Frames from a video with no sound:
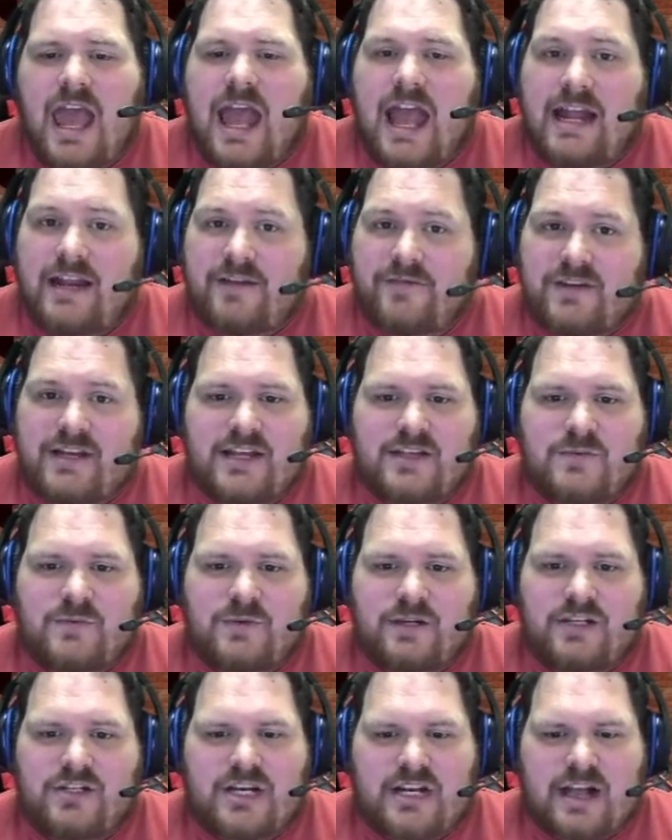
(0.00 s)
and if you guys want
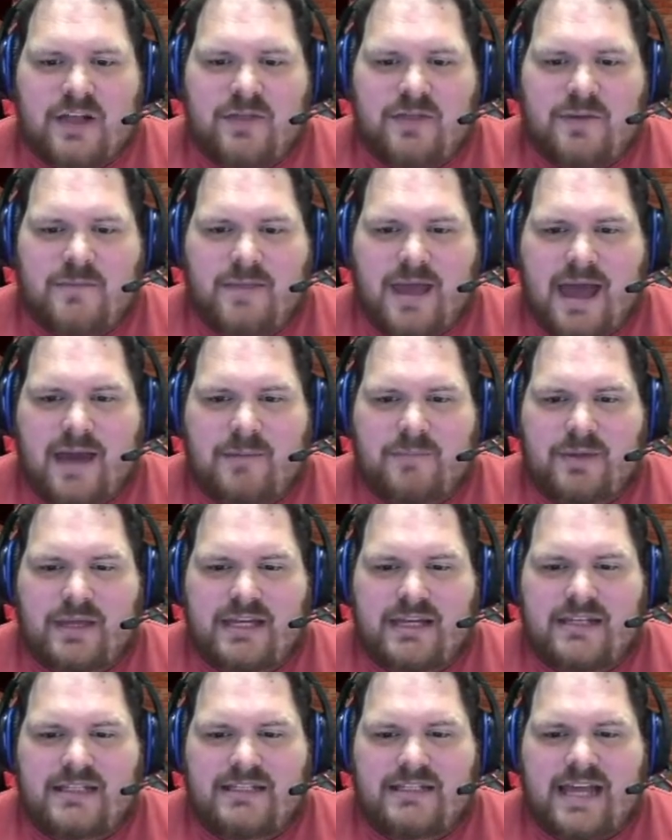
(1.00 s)
to check out the map,
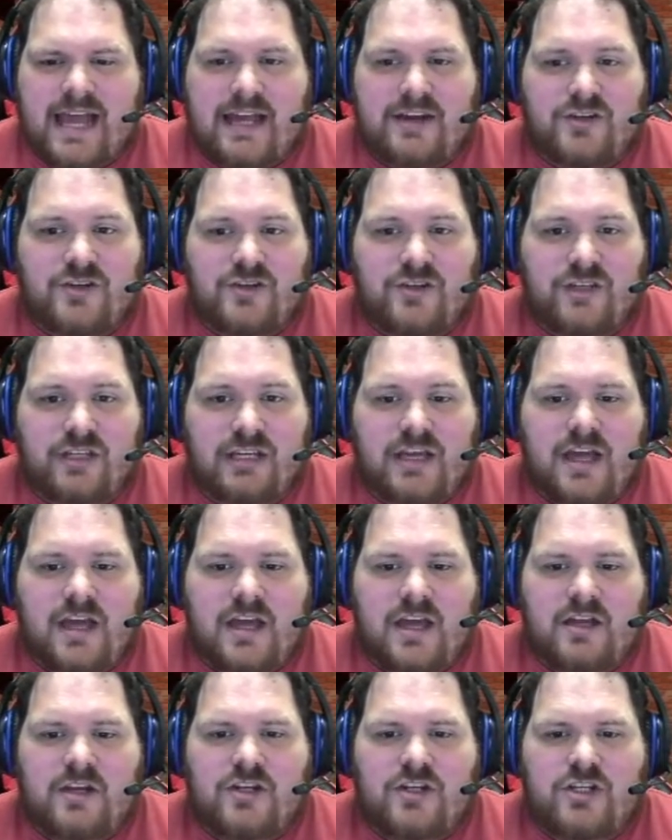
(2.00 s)
it is actually
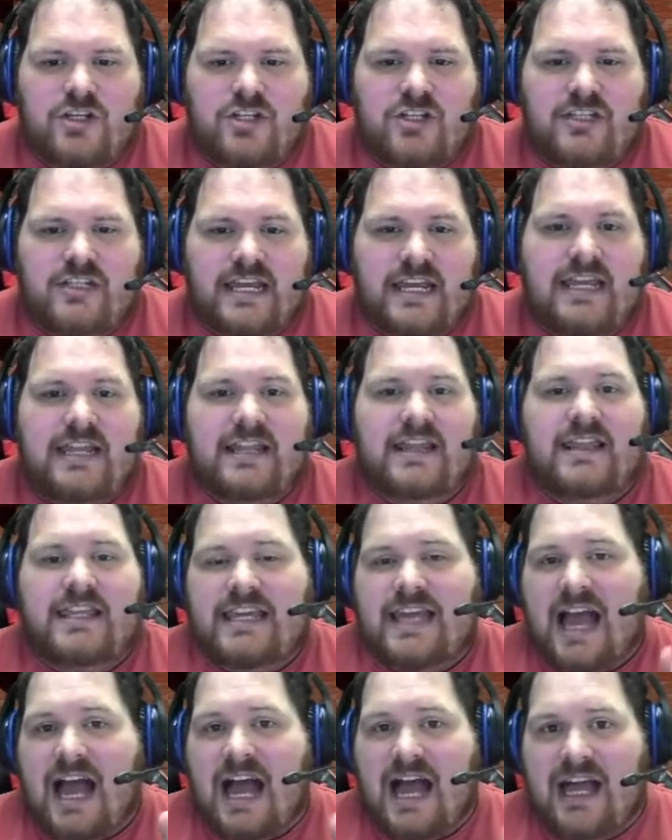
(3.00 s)
just in the
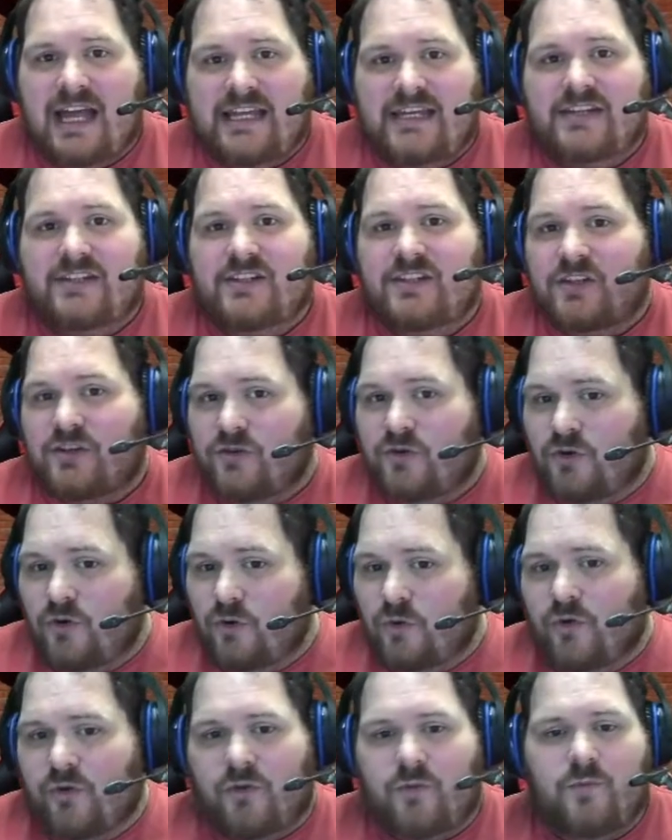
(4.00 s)
highest
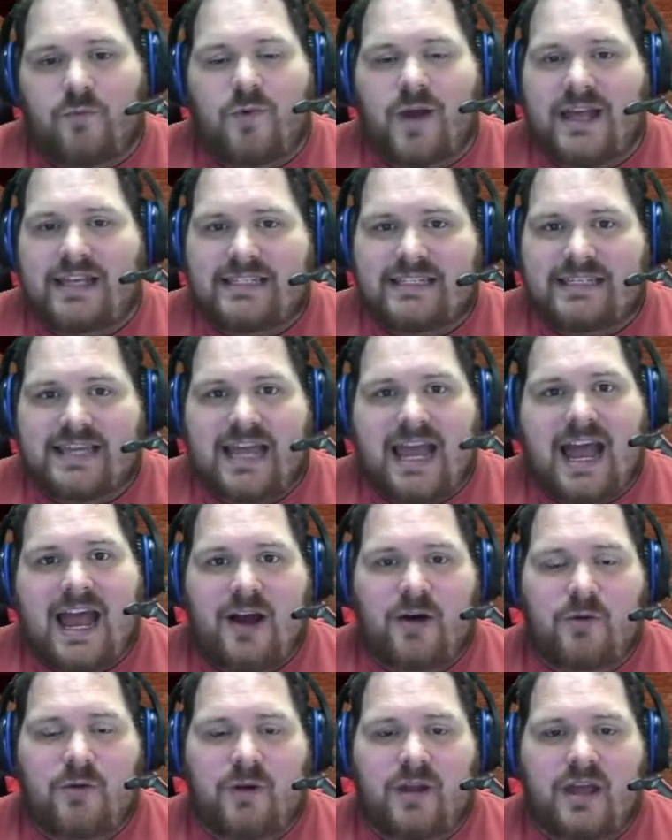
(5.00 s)
northwest
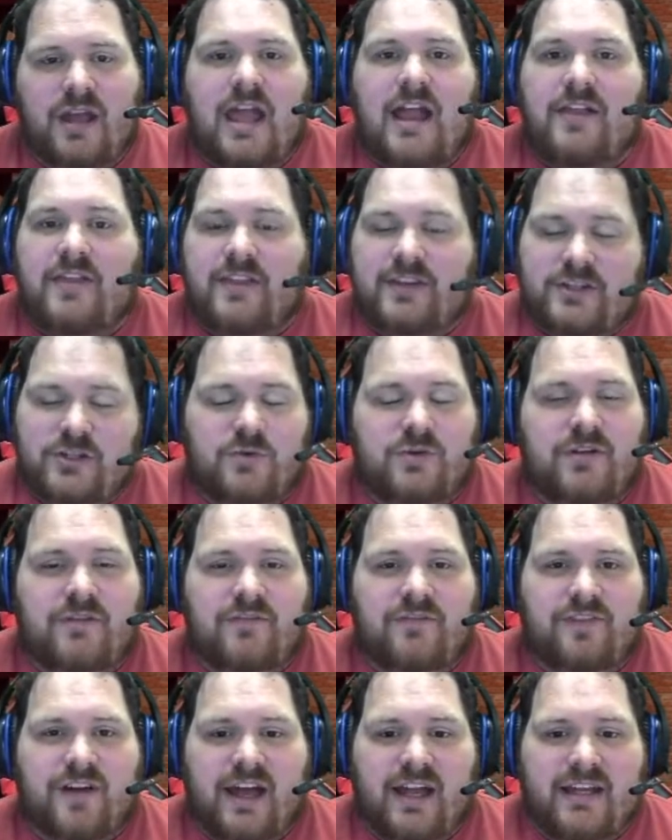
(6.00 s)
town that you can
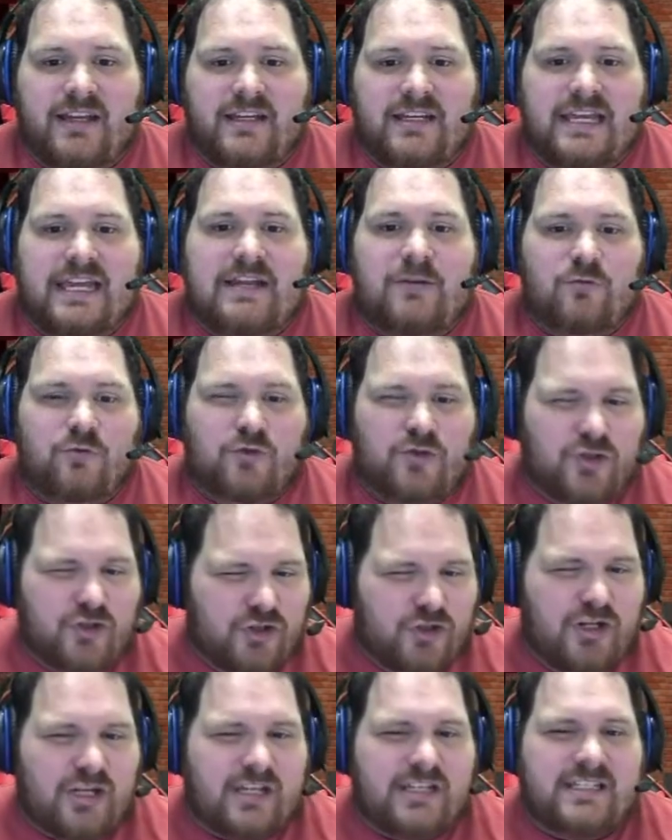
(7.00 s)
find,
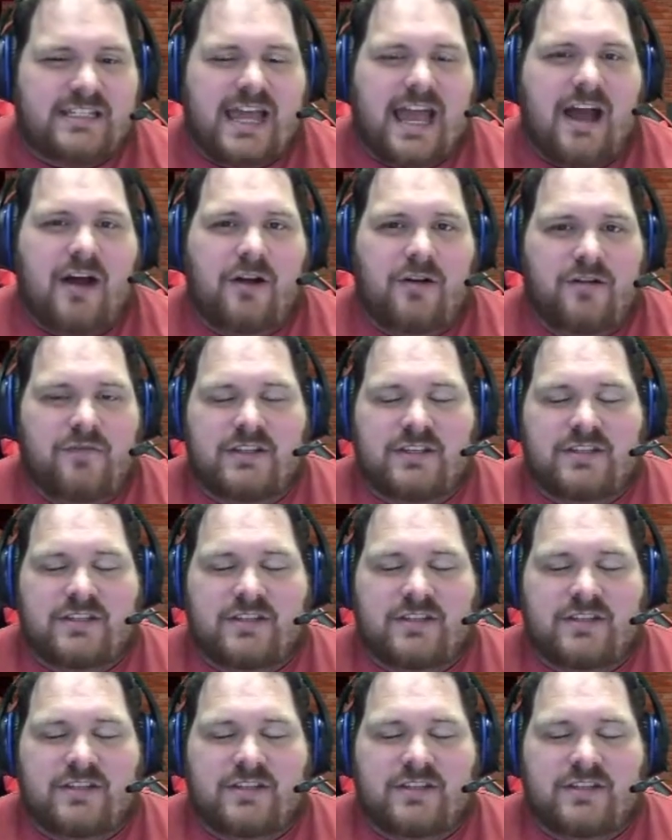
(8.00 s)
just out of